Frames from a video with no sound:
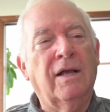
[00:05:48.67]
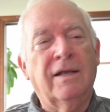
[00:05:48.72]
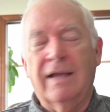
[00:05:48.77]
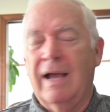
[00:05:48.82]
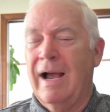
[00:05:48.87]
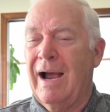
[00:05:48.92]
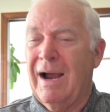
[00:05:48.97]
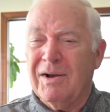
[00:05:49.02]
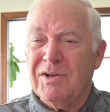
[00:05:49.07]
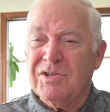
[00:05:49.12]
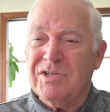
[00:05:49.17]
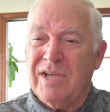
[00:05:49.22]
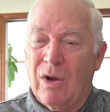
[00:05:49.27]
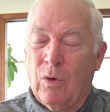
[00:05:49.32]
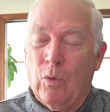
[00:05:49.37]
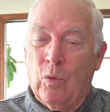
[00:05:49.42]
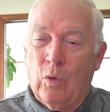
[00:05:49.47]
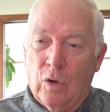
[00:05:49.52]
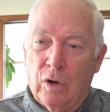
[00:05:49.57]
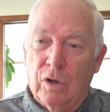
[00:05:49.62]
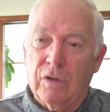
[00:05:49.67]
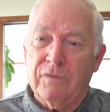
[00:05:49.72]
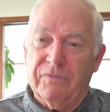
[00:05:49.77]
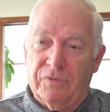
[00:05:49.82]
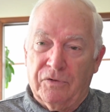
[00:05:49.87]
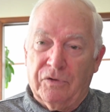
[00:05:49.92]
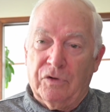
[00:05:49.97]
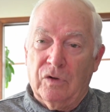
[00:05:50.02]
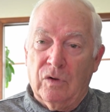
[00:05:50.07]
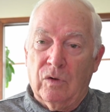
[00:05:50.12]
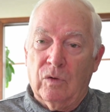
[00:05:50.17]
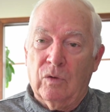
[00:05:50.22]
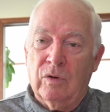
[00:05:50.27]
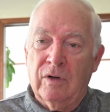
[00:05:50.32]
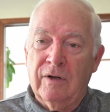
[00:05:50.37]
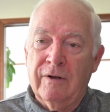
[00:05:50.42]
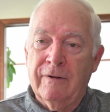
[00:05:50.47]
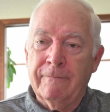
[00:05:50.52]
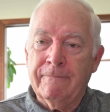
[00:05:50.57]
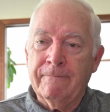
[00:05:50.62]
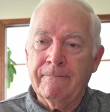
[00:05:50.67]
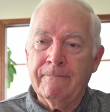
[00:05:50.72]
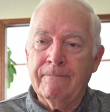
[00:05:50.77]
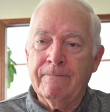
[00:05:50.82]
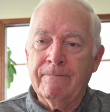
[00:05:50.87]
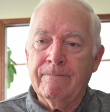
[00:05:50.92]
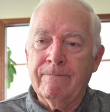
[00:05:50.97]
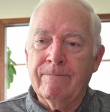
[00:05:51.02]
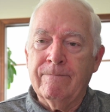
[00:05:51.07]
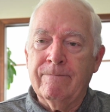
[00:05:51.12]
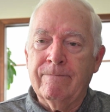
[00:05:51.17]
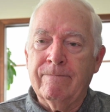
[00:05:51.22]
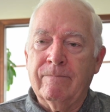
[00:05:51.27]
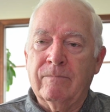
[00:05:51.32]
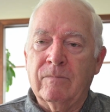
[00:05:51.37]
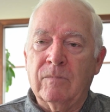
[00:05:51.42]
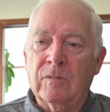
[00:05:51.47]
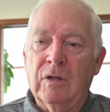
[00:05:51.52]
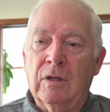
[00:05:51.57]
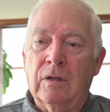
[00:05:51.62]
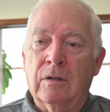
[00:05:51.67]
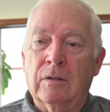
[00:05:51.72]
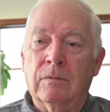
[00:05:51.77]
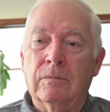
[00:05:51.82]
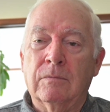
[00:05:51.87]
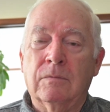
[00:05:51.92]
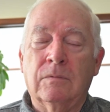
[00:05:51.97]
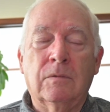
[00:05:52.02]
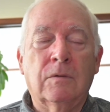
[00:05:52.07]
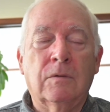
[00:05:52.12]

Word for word: Yeah, how does that work for you? You know,